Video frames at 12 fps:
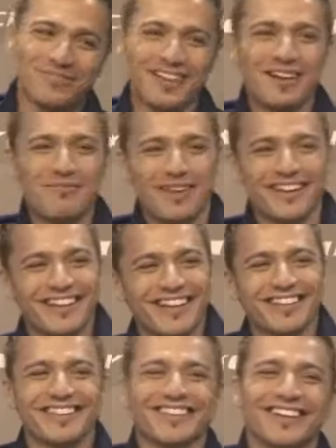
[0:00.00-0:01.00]
I'm, timing
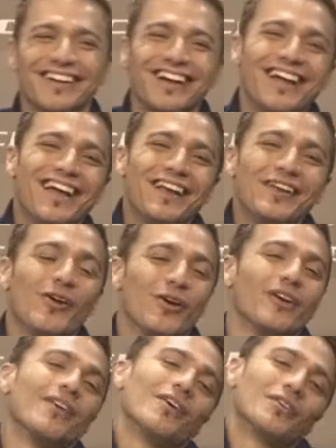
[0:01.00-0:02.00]
that. Uh, no,
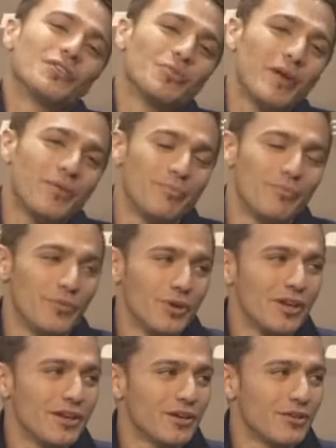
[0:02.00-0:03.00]
uh, to my
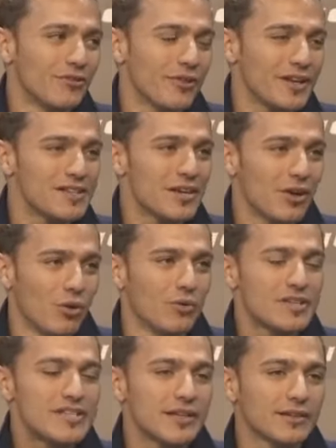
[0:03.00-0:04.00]
really good friends, I
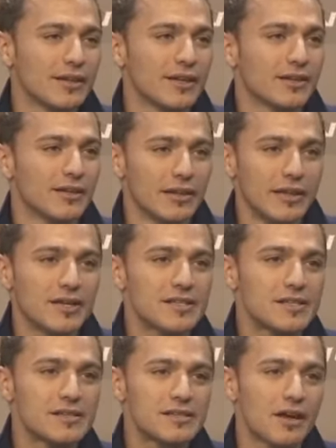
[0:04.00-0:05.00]
always send like
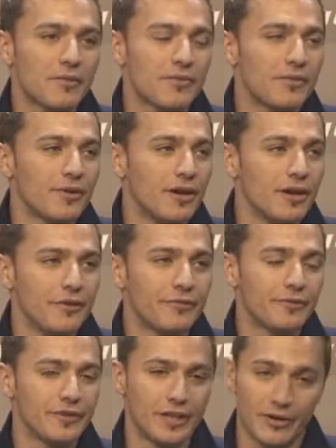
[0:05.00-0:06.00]
links and stuff uh, if
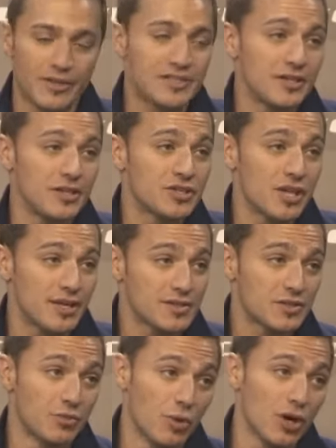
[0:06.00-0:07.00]
there is any
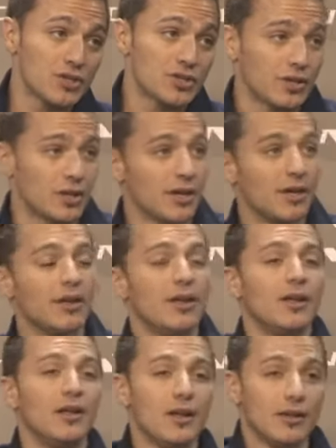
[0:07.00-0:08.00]
chance to watch on uh,
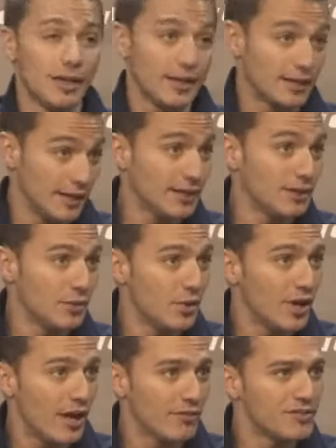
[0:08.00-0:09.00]
like lately we
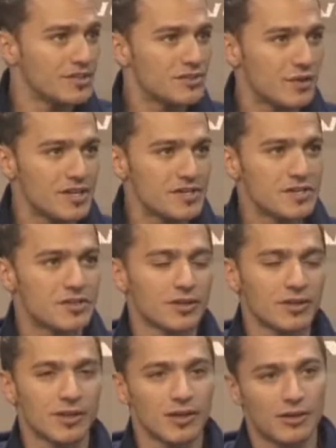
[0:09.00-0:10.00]
have these races
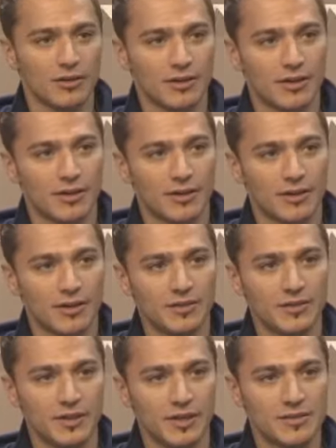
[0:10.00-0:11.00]
on uh, on uh,
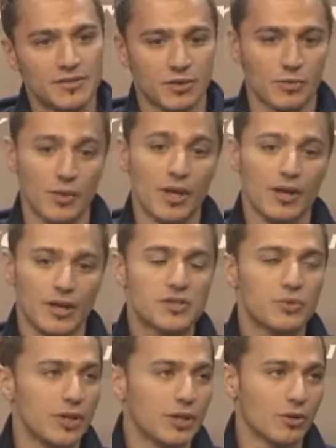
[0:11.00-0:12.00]
internet so
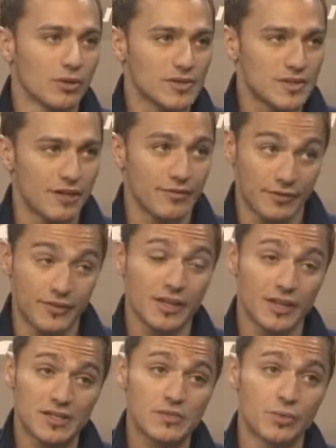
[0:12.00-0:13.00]
it's really cool stuff i
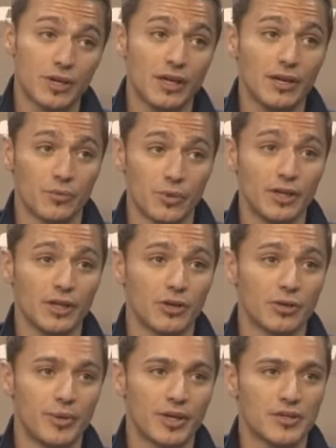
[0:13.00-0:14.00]
think it's really really
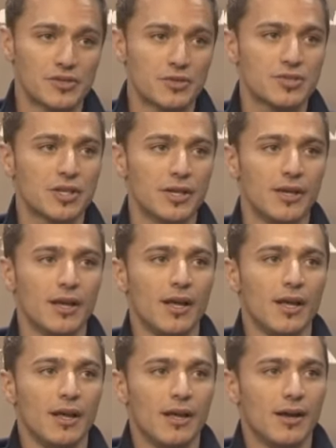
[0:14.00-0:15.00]
good because usually
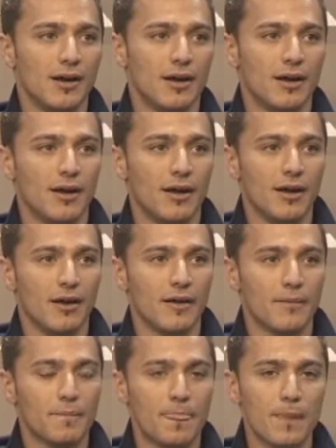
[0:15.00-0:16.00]

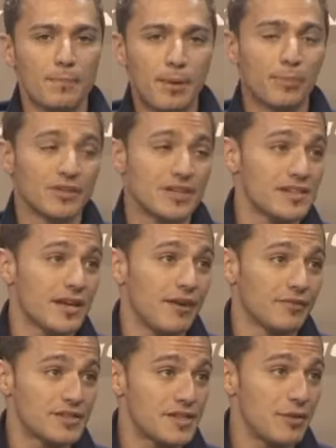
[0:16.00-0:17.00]
uh, people doesn't
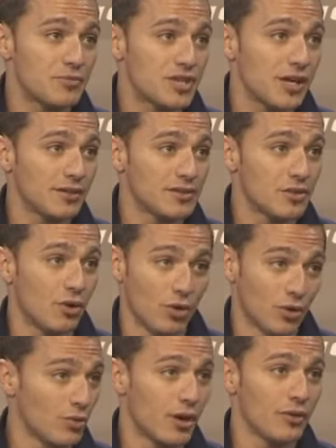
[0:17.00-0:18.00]
have the same channels
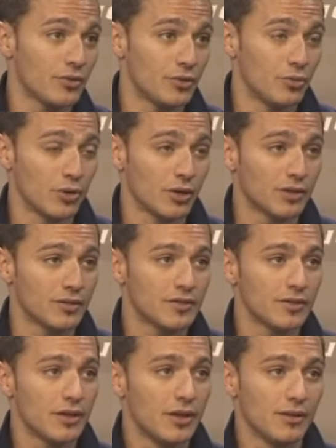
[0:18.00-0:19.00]
all around the world
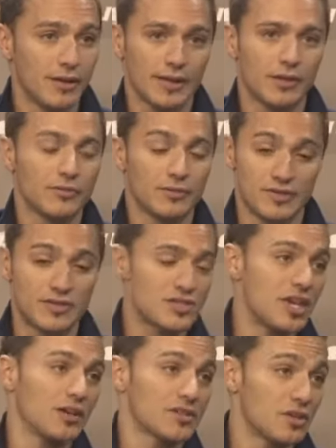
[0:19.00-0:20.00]
sure like the
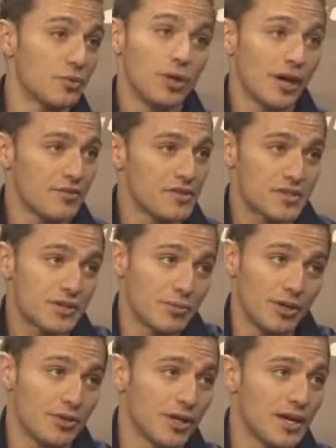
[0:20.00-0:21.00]
channels that we have in
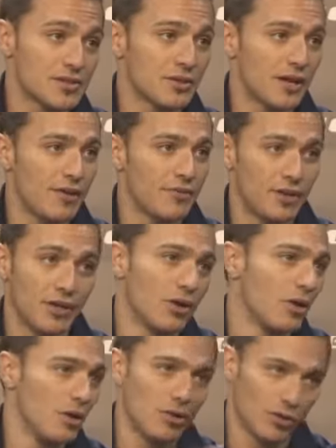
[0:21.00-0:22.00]
serbia you guys don't have here
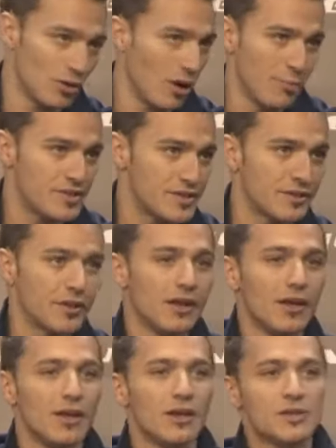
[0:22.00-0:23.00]
or, or opposite
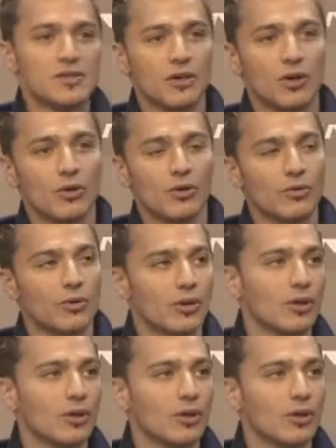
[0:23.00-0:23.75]
but so, we all have the